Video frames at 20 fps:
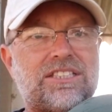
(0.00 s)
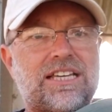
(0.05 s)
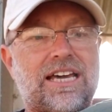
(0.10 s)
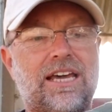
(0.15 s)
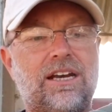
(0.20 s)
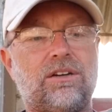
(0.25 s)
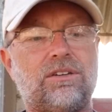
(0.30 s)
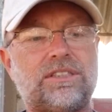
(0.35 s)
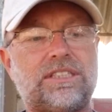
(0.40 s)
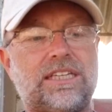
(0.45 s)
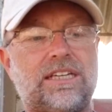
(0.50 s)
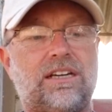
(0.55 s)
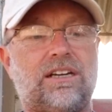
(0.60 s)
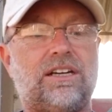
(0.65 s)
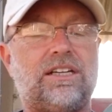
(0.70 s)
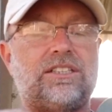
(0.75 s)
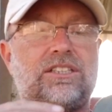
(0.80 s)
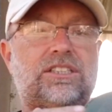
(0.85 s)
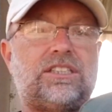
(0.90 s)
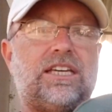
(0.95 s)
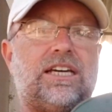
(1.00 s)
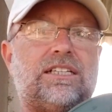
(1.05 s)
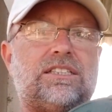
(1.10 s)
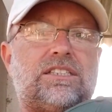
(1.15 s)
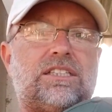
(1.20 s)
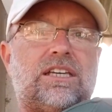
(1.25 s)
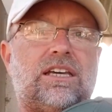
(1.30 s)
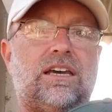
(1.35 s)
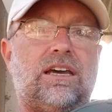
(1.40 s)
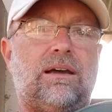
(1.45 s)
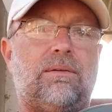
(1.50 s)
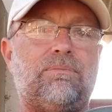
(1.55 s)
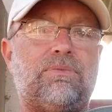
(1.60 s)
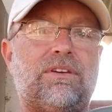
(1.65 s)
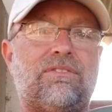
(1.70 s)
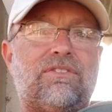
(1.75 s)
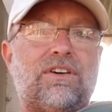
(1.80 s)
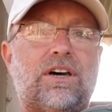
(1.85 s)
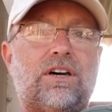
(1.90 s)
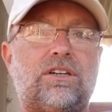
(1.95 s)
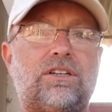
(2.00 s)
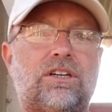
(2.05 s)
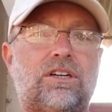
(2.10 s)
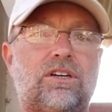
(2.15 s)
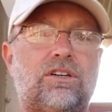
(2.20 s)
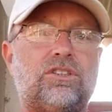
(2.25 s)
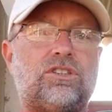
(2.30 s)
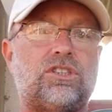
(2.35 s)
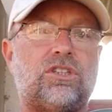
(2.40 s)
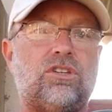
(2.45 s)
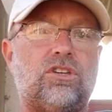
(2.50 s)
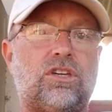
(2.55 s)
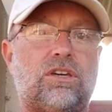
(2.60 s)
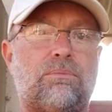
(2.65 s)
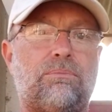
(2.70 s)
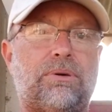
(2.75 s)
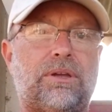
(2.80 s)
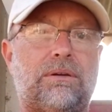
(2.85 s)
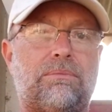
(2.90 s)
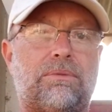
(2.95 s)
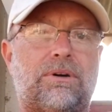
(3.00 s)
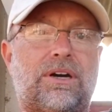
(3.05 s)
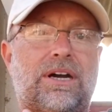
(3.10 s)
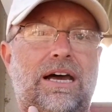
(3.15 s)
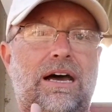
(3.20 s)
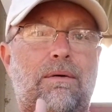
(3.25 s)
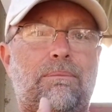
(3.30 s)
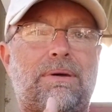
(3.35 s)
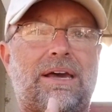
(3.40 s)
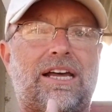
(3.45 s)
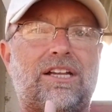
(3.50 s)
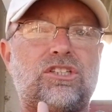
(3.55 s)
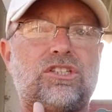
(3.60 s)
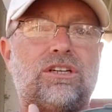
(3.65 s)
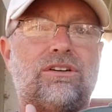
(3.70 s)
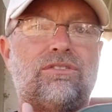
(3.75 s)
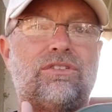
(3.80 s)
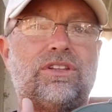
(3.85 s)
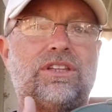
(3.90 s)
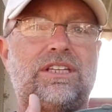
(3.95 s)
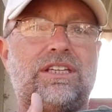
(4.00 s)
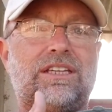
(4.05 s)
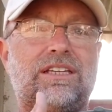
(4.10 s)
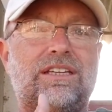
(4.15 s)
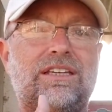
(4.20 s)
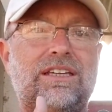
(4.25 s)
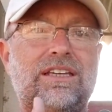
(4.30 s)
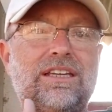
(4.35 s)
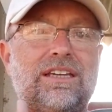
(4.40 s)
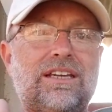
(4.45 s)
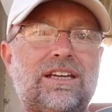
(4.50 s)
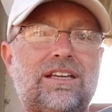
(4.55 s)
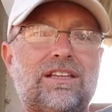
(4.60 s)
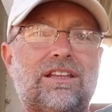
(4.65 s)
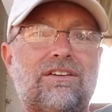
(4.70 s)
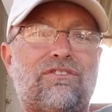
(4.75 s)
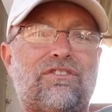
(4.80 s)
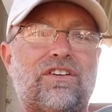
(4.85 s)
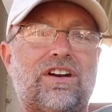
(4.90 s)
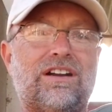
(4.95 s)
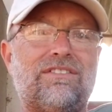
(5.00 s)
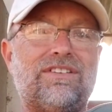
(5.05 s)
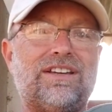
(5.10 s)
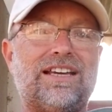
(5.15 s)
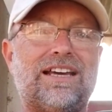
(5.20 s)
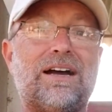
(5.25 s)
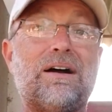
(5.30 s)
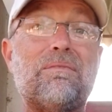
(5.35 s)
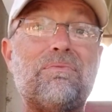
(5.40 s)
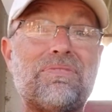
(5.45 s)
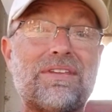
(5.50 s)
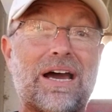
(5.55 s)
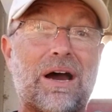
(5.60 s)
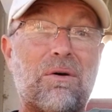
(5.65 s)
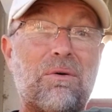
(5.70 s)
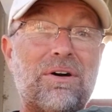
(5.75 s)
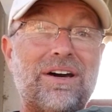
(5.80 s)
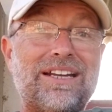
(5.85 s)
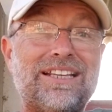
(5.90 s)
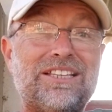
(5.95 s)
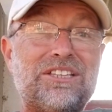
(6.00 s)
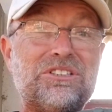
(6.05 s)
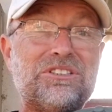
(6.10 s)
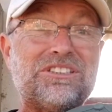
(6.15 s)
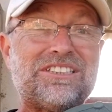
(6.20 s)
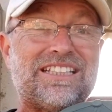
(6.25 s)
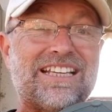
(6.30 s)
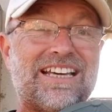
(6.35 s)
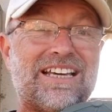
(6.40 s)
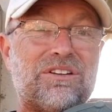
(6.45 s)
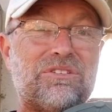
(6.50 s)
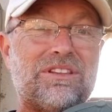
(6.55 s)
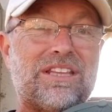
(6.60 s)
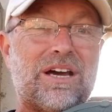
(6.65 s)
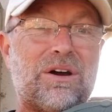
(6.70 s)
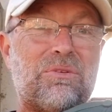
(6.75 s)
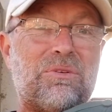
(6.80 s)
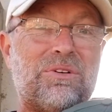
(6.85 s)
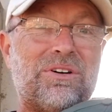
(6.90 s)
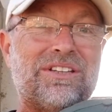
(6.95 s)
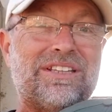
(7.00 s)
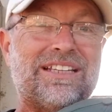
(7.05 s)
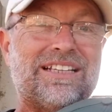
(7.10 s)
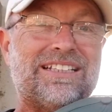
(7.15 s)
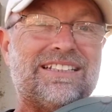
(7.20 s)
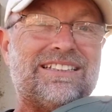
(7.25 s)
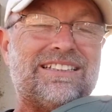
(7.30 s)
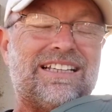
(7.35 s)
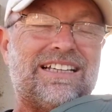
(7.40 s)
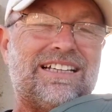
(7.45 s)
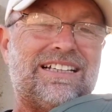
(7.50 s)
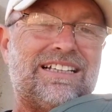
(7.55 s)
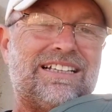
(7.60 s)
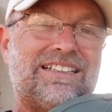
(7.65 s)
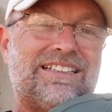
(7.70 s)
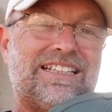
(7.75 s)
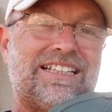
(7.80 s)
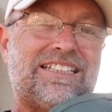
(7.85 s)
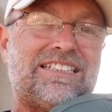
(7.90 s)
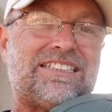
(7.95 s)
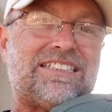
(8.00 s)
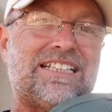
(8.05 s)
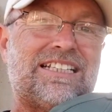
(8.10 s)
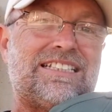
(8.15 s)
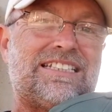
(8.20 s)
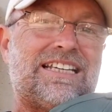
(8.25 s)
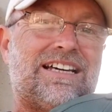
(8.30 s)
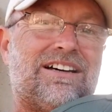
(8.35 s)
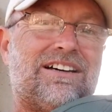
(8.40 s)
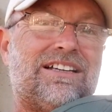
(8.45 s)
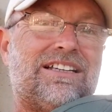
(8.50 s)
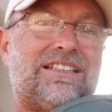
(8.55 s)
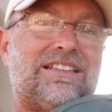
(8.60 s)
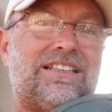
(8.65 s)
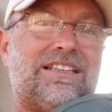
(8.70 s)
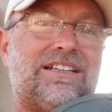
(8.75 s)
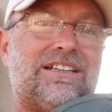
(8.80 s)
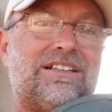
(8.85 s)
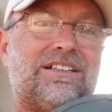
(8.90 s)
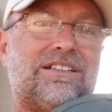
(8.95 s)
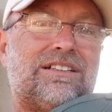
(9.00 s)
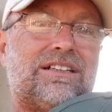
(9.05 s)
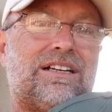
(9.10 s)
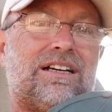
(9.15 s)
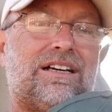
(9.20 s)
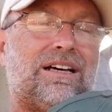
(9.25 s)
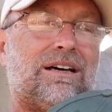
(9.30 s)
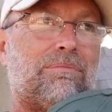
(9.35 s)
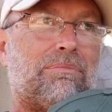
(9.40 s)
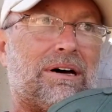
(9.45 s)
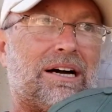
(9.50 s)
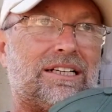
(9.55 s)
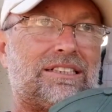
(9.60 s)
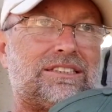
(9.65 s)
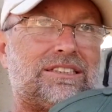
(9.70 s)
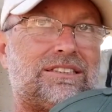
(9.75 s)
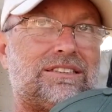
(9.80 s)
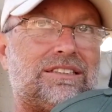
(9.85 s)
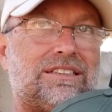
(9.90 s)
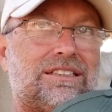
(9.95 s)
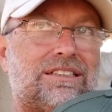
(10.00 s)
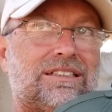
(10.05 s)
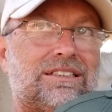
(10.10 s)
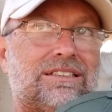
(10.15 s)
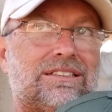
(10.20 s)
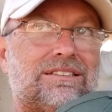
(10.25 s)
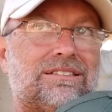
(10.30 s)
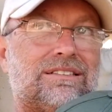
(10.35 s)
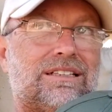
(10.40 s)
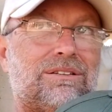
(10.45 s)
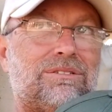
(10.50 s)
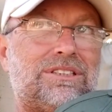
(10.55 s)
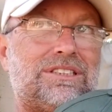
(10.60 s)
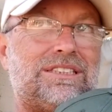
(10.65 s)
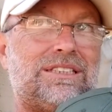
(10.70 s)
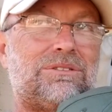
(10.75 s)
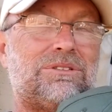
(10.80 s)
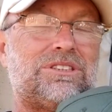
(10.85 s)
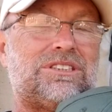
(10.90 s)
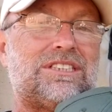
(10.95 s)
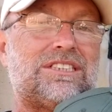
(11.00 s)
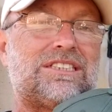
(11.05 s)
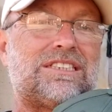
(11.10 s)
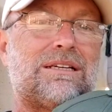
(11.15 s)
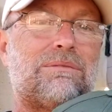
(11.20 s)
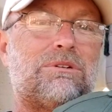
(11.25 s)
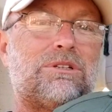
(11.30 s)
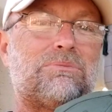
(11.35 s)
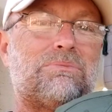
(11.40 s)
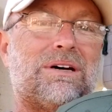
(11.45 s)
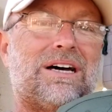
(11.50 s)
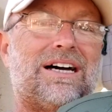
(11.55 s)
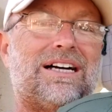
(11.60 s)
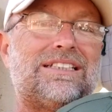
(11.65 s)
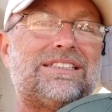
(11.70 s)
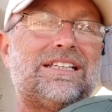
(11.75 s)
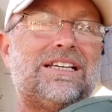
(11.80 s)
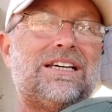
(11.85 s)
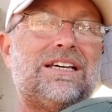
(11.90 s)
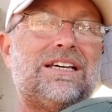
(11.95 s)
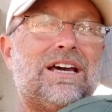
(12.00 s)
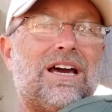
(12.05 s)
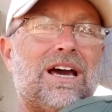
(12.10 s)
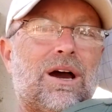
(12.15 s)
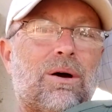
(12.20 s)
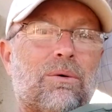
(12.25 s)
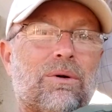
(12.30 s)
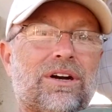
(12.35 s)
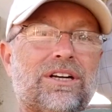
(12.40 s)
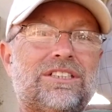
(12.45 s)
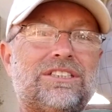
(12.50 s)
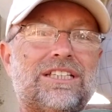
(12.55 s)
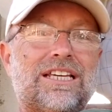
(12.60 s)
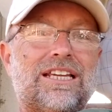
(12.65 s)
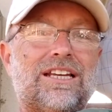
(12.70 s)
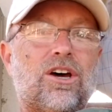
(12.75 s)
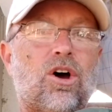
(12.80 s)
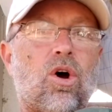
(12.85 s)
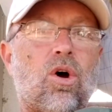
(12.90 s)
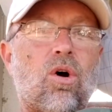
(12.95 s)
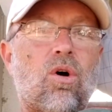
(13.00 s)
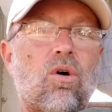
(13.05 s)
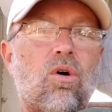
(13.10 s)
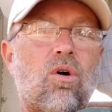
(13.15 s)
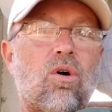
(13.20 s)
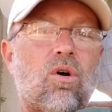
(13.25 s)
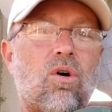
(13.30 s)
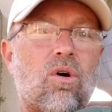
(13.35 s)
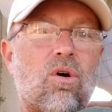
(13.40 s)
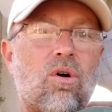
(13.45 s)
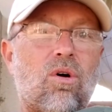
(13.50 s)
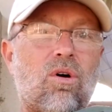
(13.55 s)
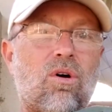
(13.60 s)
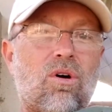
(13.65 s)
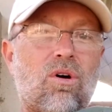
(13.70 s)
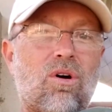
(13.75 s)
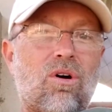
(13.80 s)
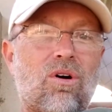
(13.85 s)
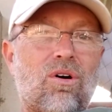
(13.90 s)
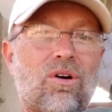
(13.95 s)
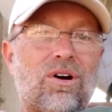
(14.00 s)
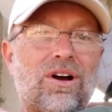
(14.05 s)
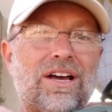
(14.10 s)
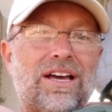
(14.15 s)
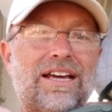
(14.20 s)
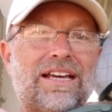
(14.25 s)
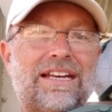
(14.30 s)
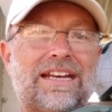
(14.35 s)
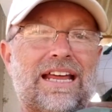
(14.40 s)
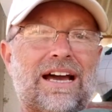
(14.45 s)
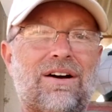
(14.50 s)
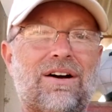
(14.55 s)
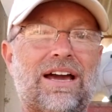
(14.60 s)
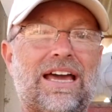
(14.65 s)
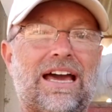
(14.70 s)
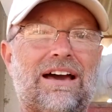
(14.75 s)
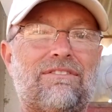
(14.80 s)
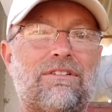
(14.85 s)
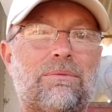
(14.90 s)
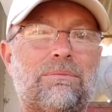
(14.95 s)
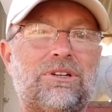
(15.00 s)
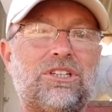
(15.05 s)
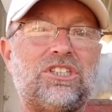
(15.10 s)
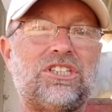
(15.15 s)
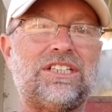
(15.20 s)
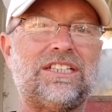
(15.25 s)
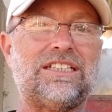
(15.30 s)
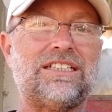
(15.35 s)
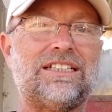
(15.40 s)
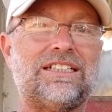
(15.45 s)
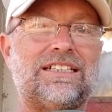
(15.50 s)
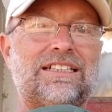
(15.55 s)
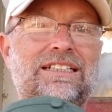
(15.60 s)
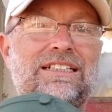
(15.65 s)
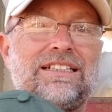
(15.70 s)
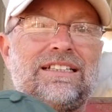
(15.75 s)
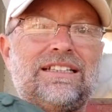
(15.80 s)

I don't care. It's got the Velcro, so you can put a morale patch over the front of it. I want to use that one that they sent out in their box. I want to say it was December's box, where it said "Ho ho ho! Now I have a machine gun."